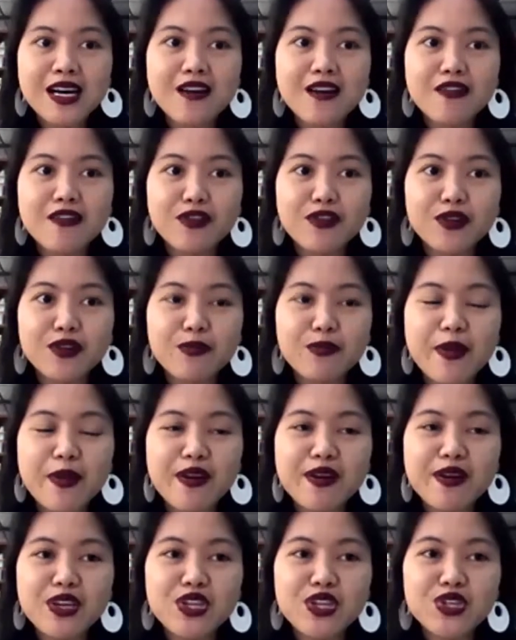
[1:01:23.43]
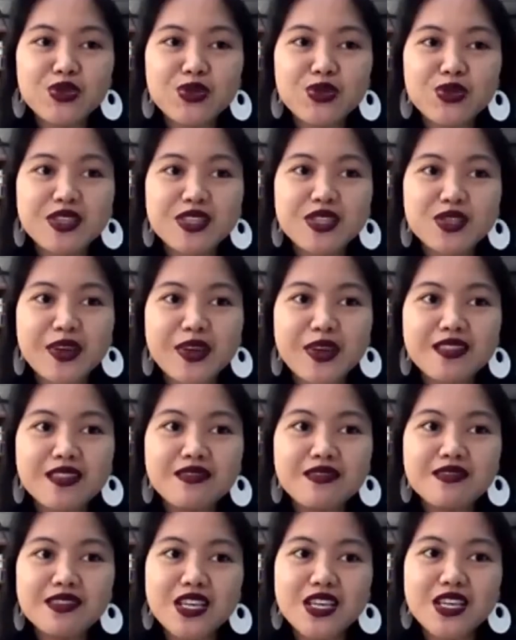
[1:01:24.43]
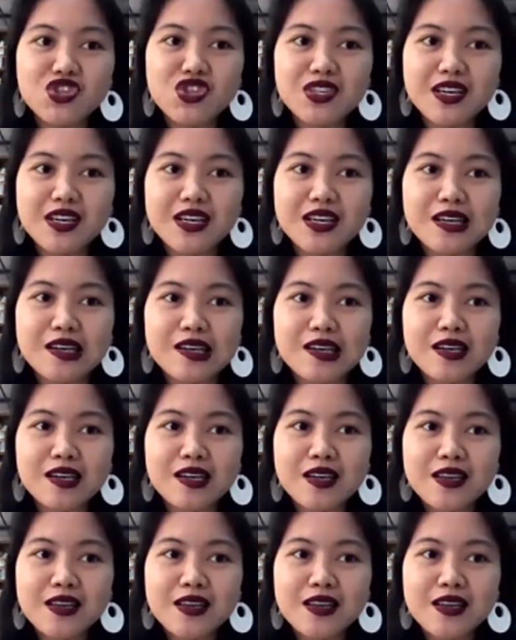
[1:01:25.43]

uh, fruit-bearing trees with such uh,